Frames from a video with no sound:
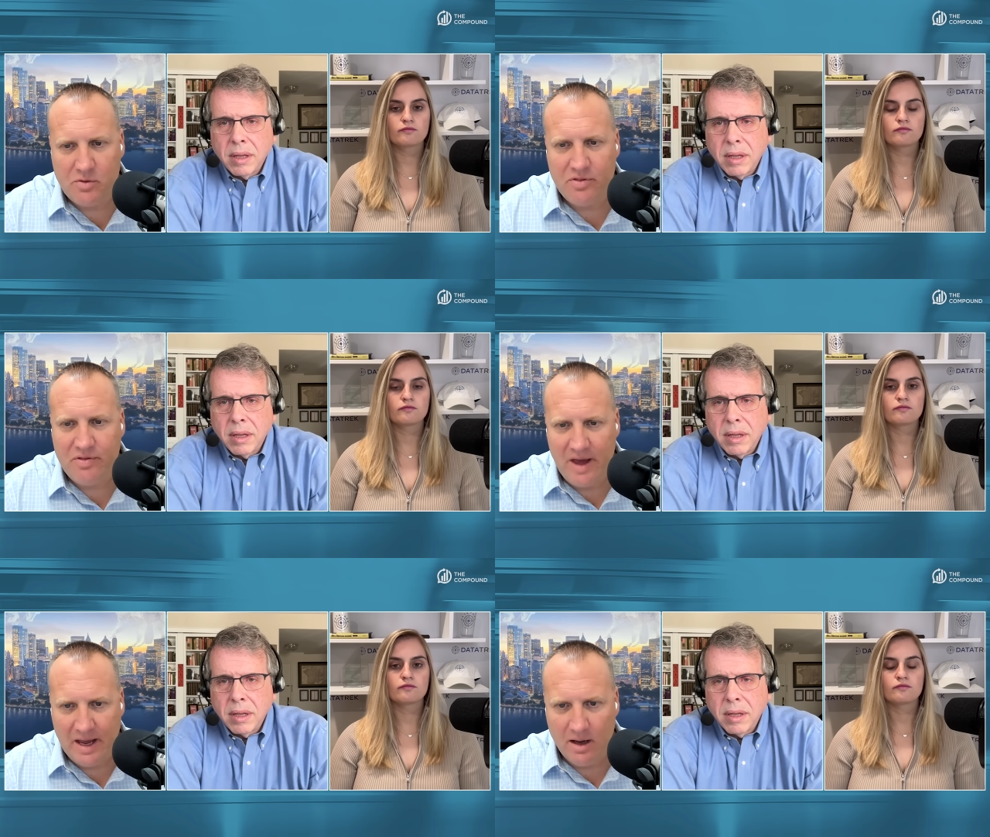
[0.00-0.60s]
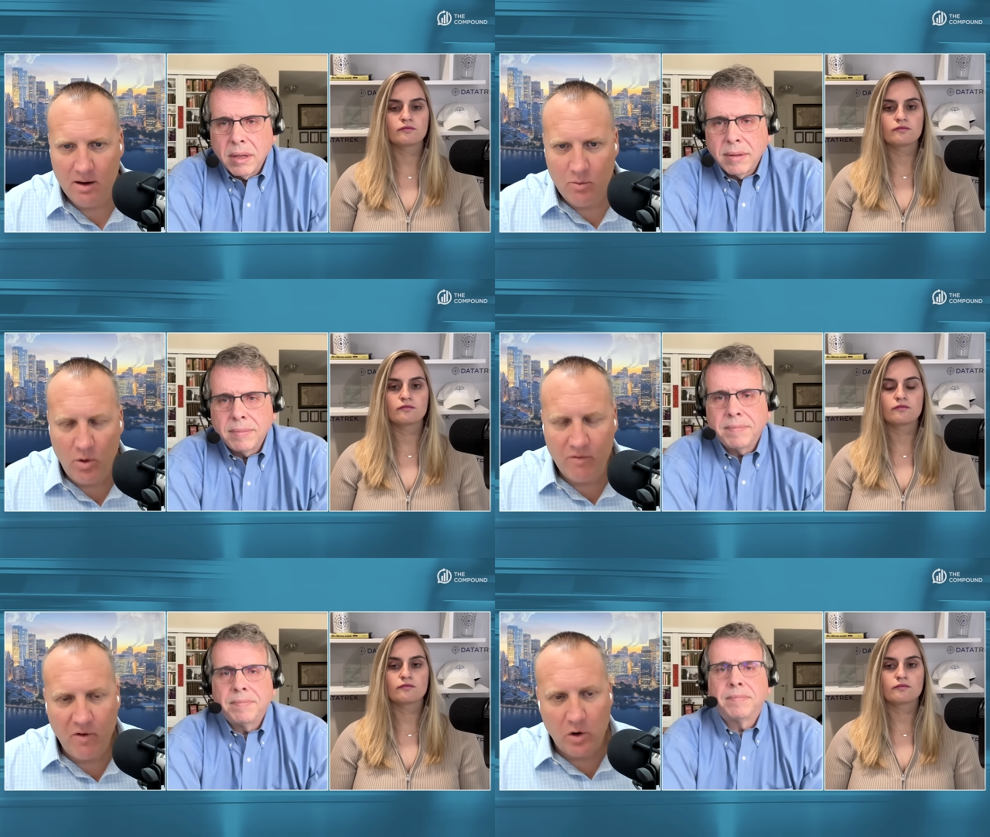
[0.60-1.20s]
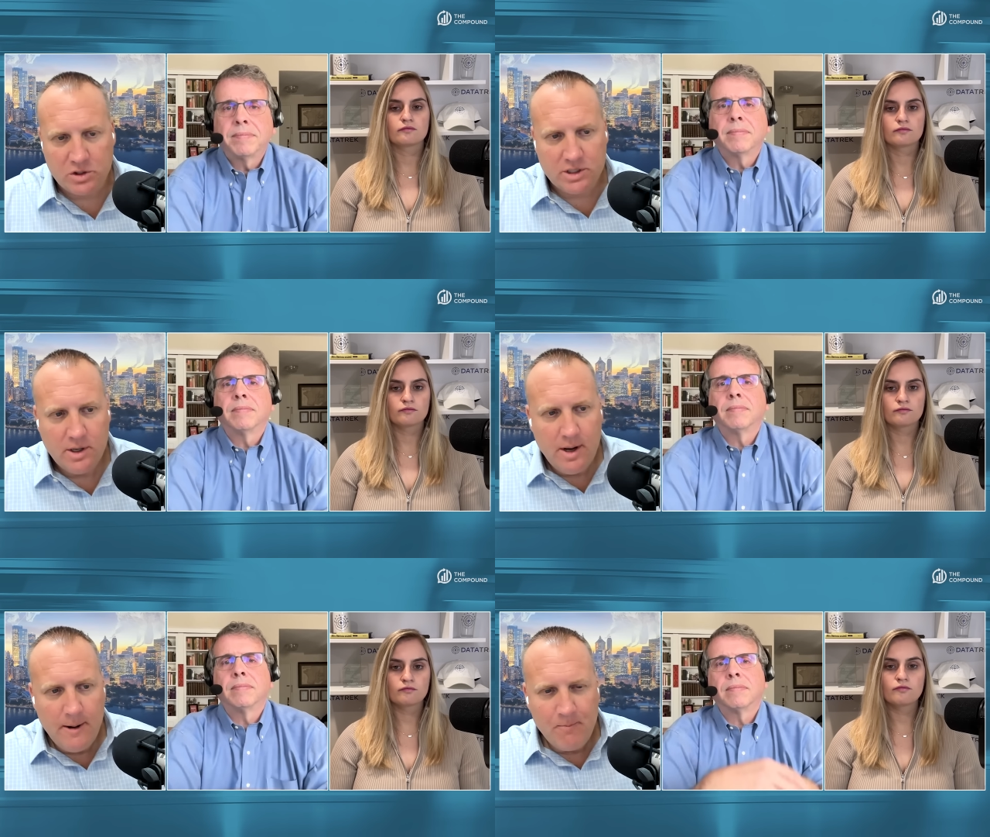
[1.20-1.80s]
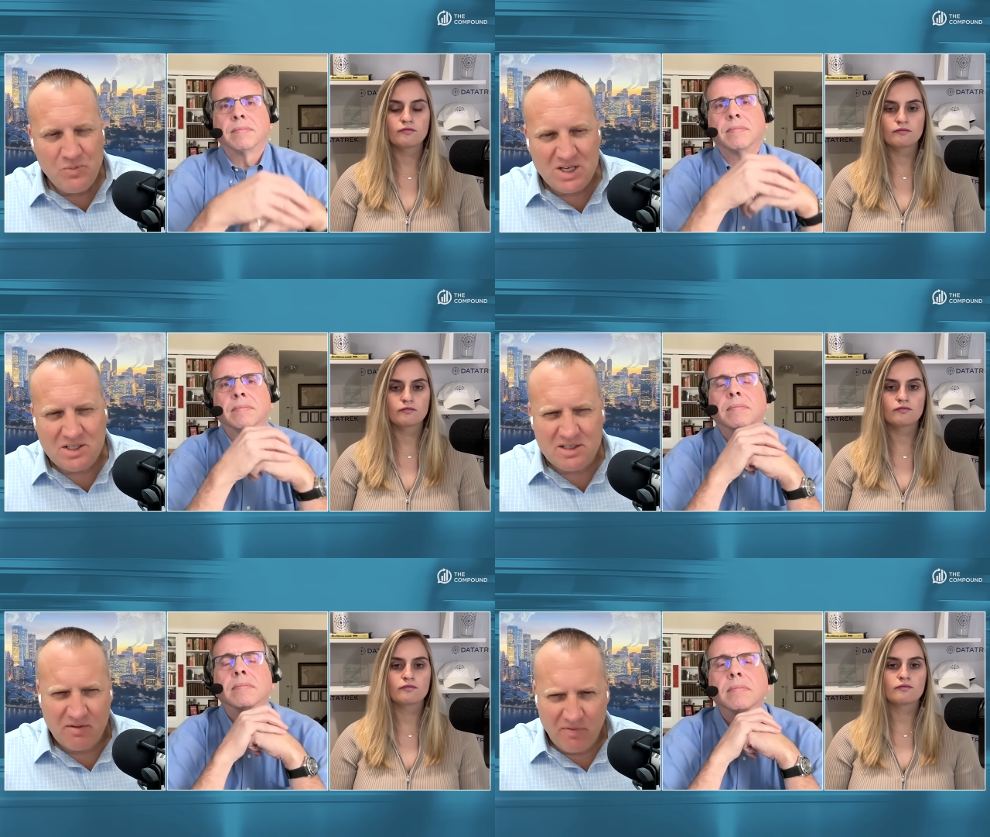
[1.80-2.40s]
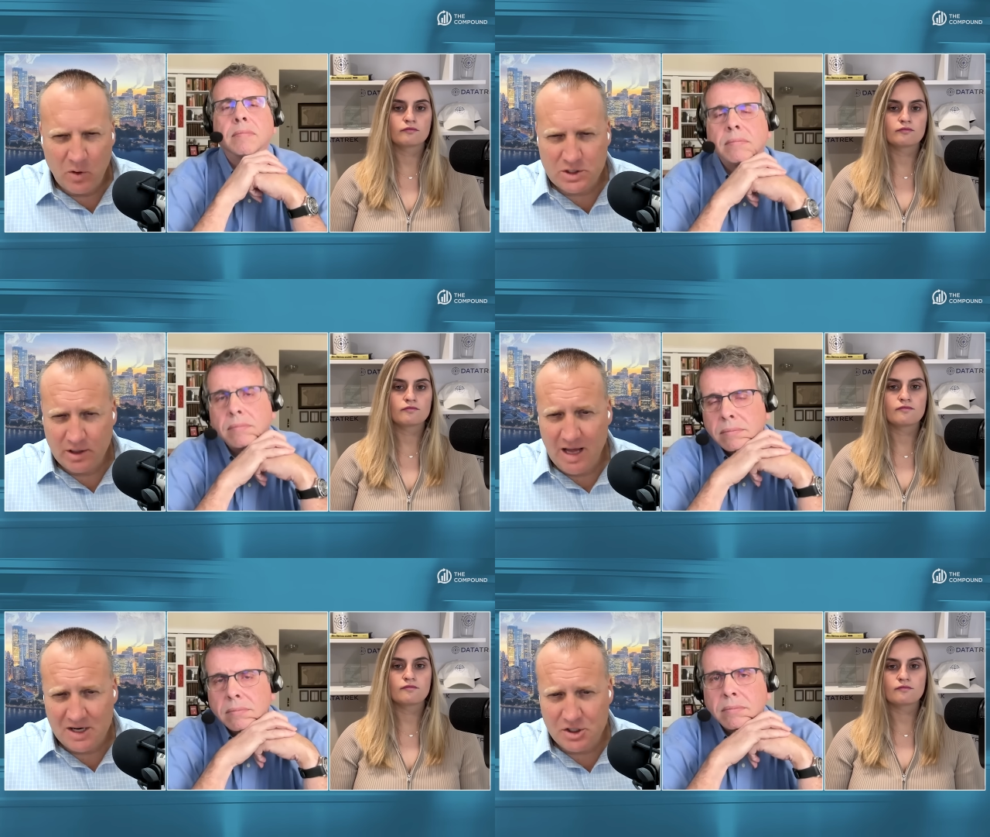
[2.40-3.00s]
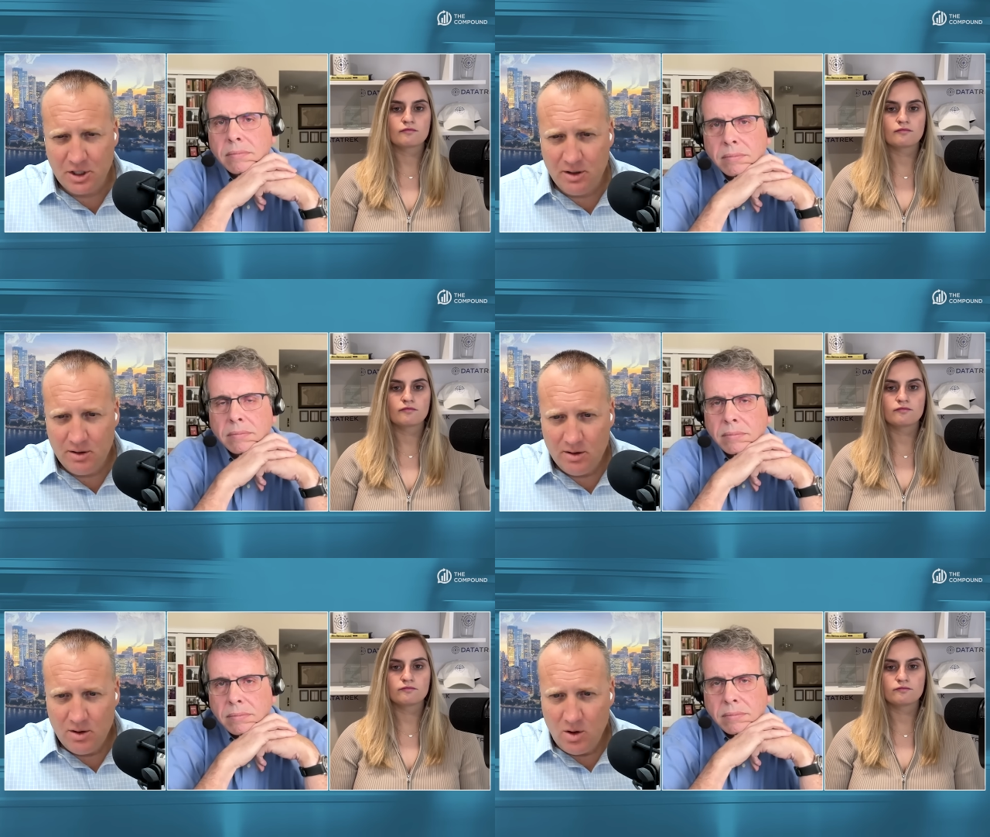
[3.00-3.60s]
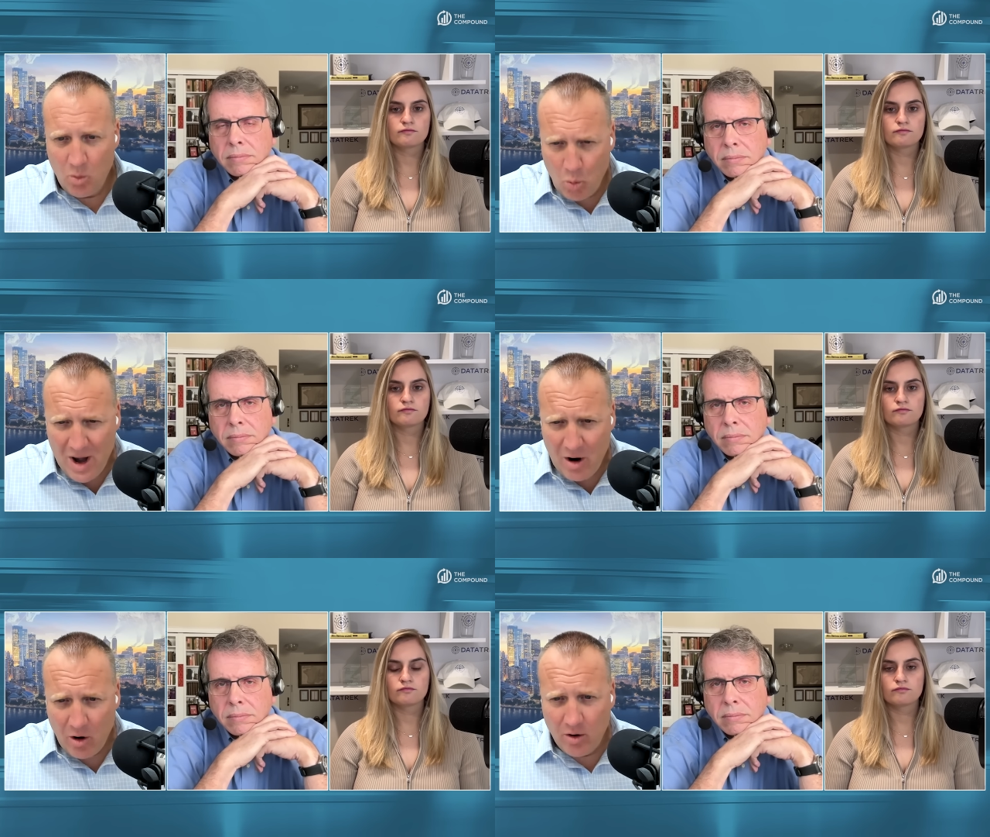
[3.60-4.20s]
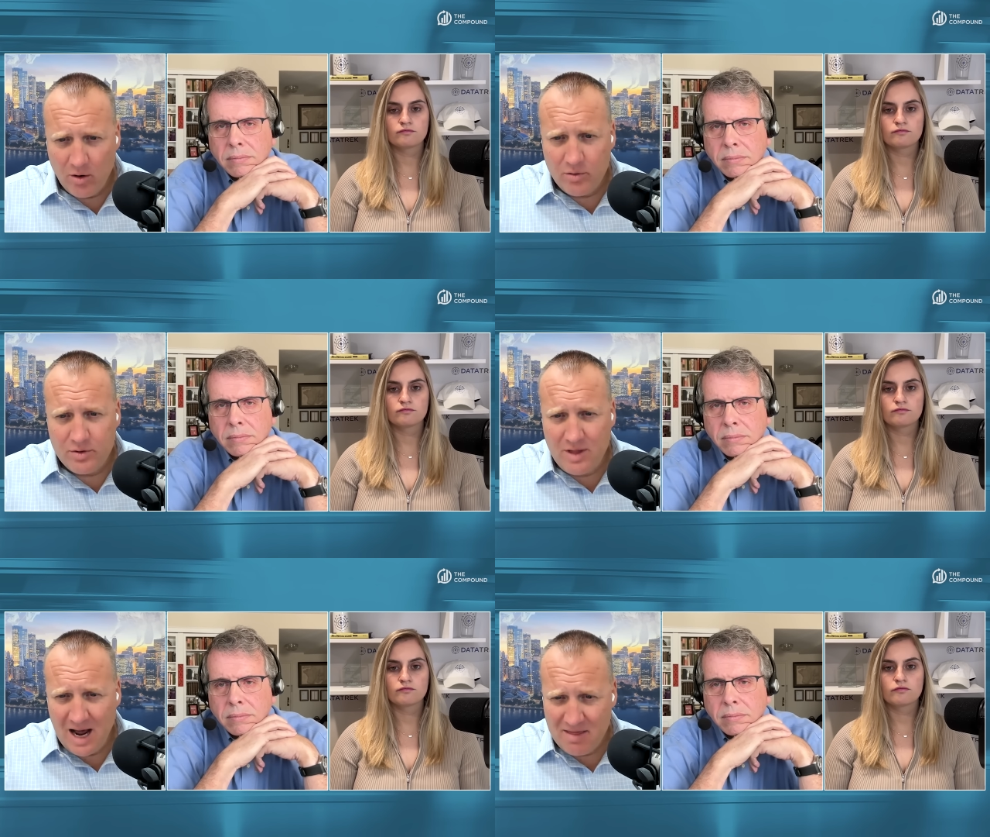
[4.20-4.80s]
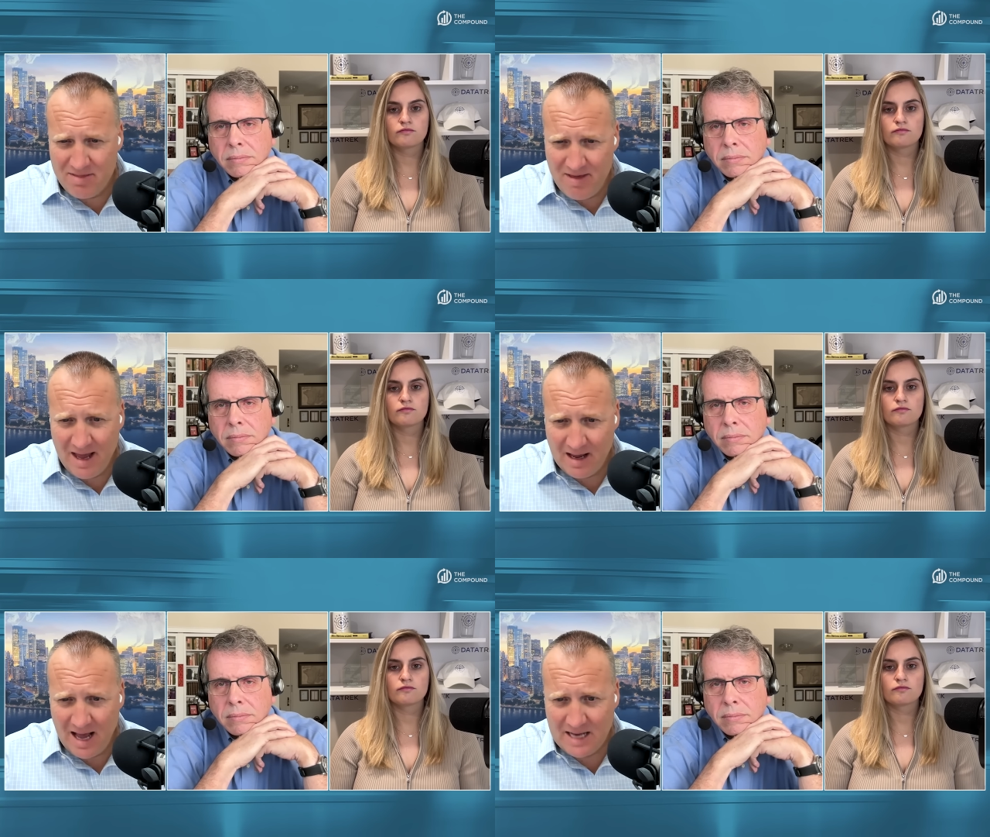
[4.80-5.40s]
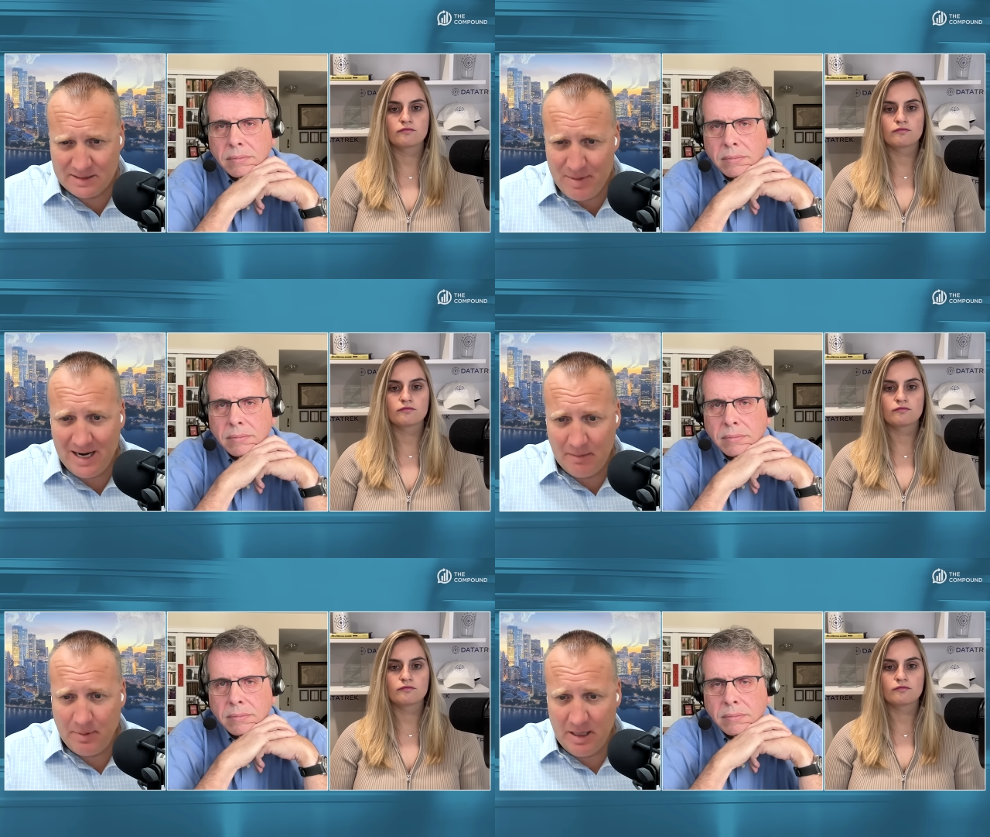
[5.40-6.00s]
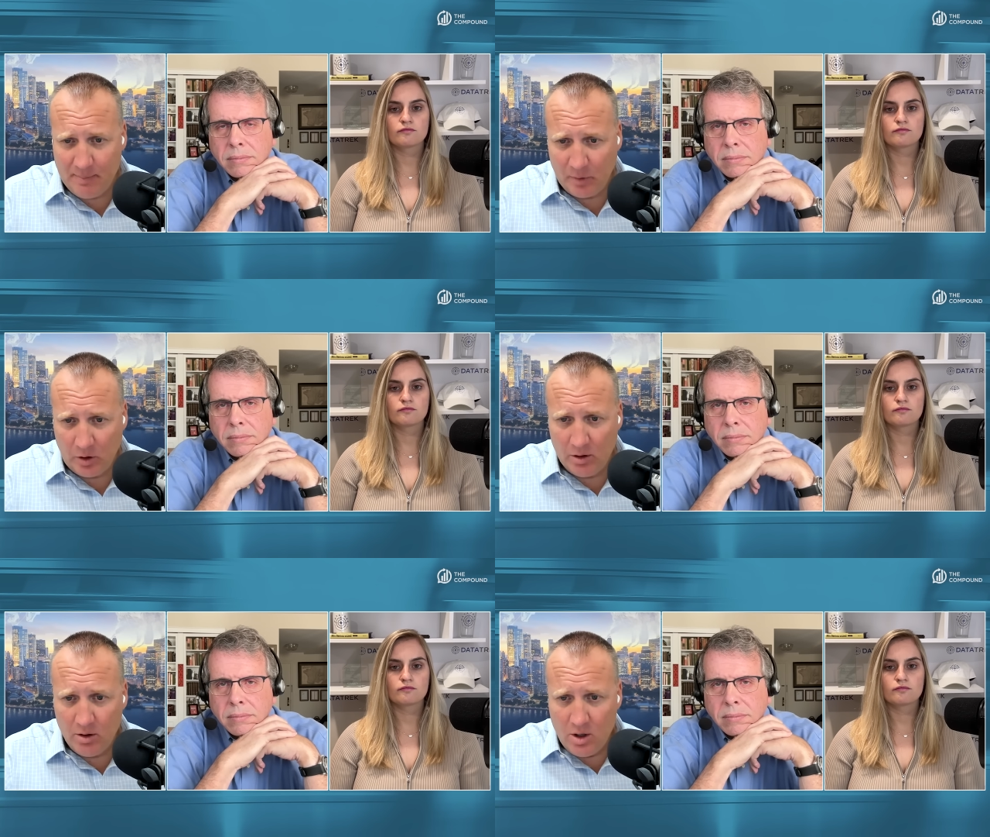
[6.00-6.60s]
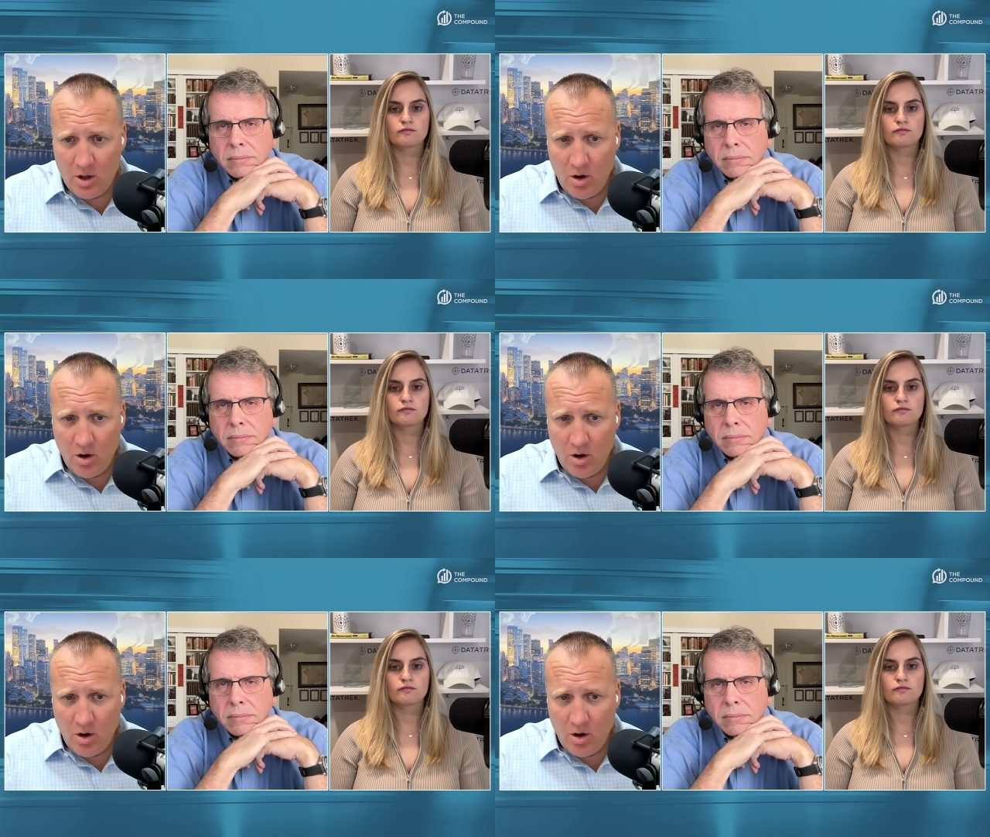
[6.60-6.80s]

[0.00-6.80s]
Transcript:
Speaker 1: you think, well, first, this is the first election where I think as many people